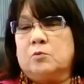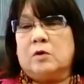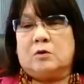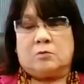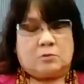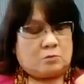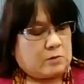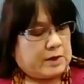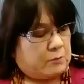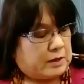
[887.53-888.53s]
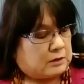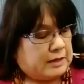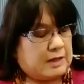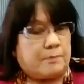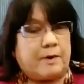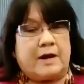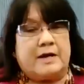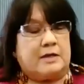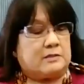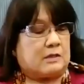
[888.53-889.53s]
well, we cleaned
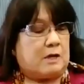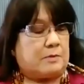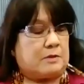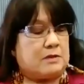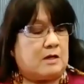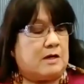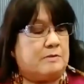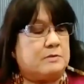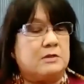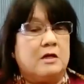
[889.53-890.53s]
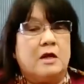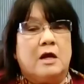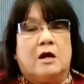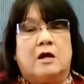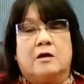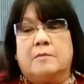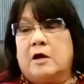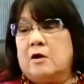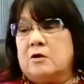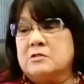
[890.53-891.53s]
pine nuts a couple of times.
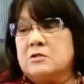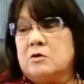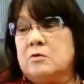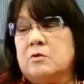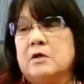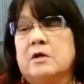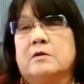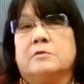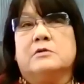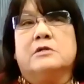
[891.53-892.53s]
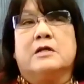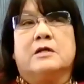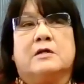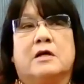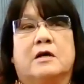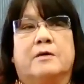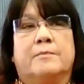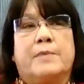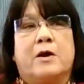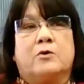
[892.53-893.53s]
I also did
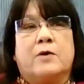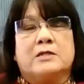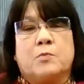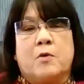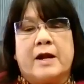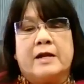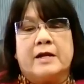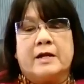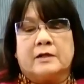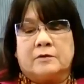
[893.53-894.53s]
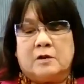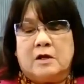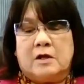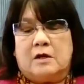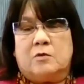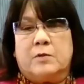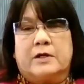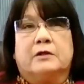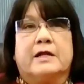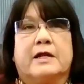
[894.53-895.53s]
bear grass braiding. We
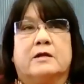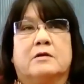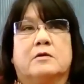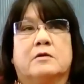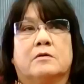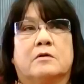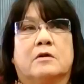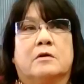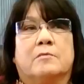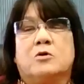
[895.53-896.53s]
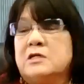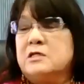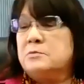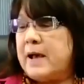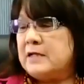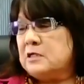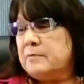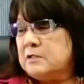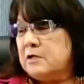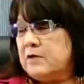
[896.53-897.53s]
cleaned mostly it's
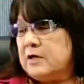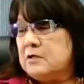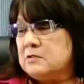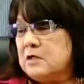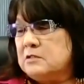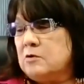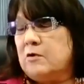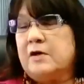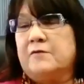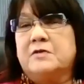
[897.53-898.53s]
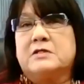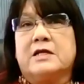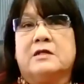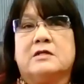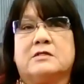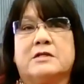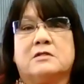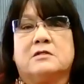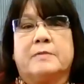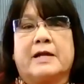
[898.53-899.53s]
basket materials. So if it's in the
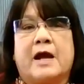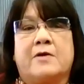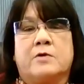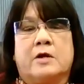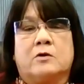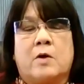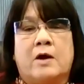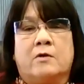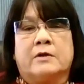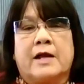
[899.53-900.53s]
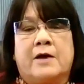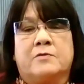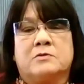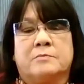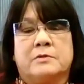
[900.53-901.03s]
season to be gathered, I'd go out and gather some